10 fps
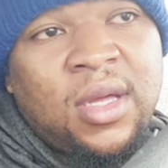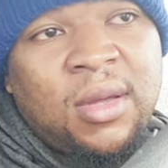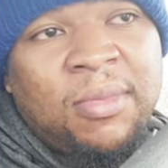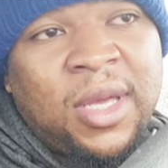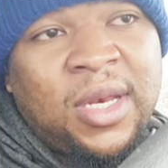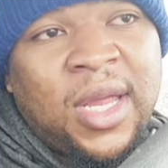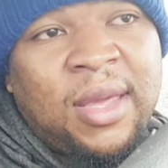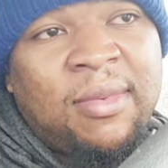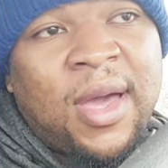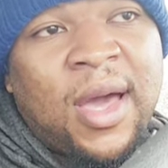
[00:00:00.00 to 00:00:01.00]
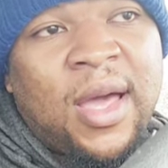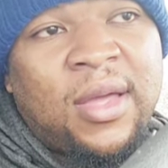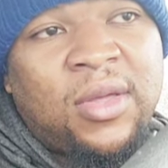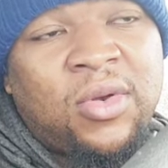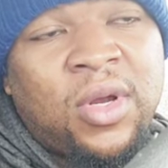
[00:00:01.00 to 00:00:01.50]
a big name guy,
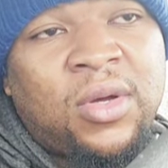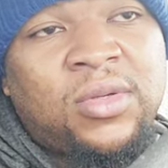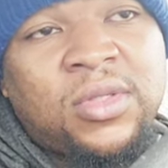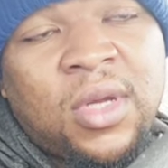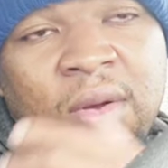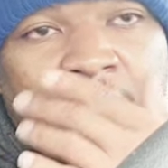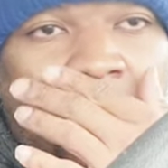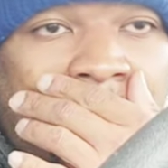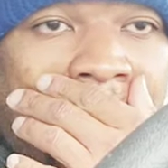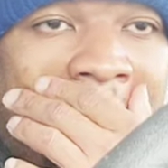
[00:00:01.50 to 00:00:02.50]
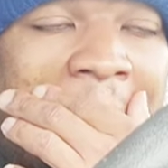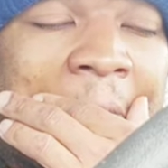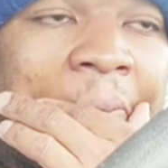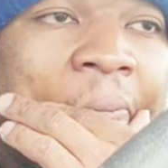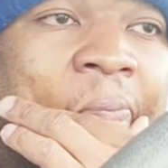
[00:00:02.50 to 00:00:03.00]
you know. So
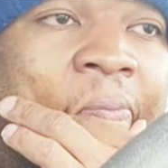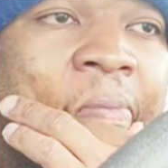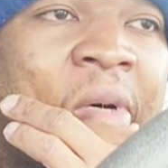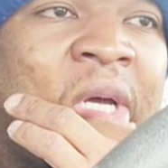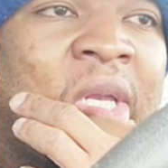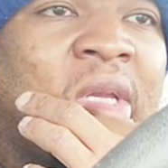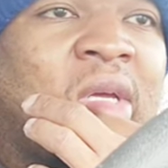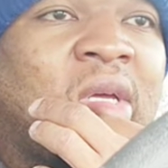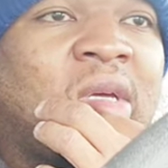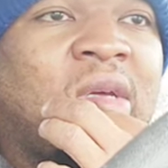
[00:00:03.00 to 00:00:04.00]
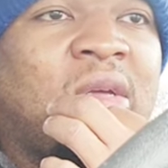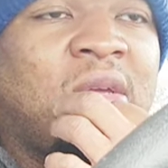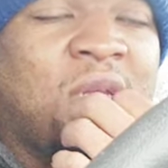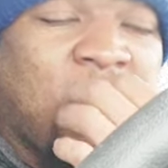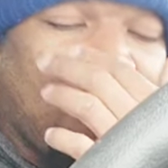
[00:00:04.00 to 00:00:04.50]
uh but you